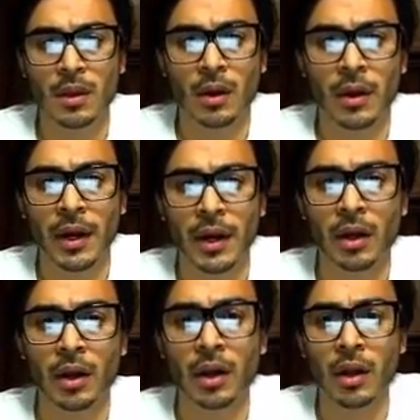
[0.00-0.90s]
All right,
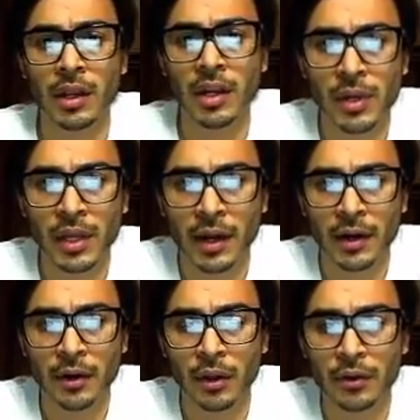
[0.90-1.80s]
here we got
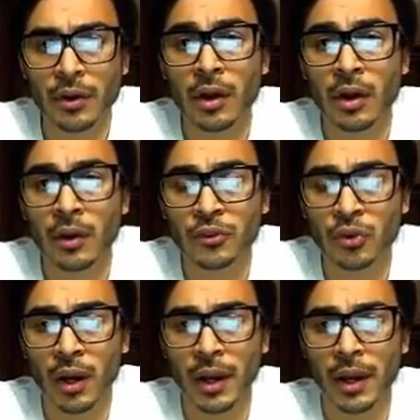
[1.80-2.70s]
another
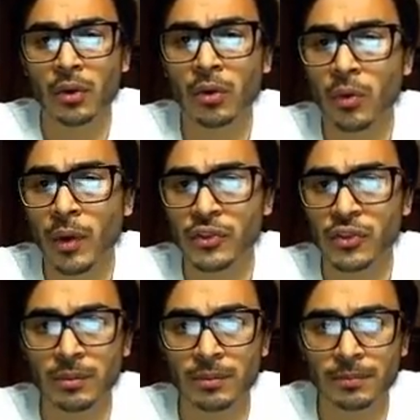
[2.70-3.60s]
triangle
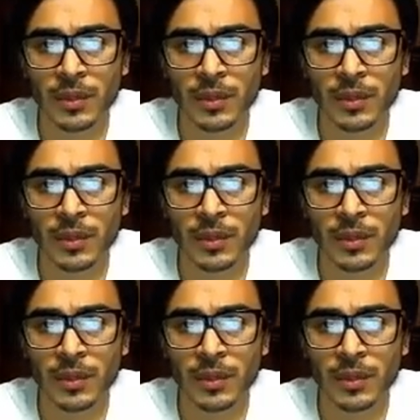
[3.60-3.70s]
question,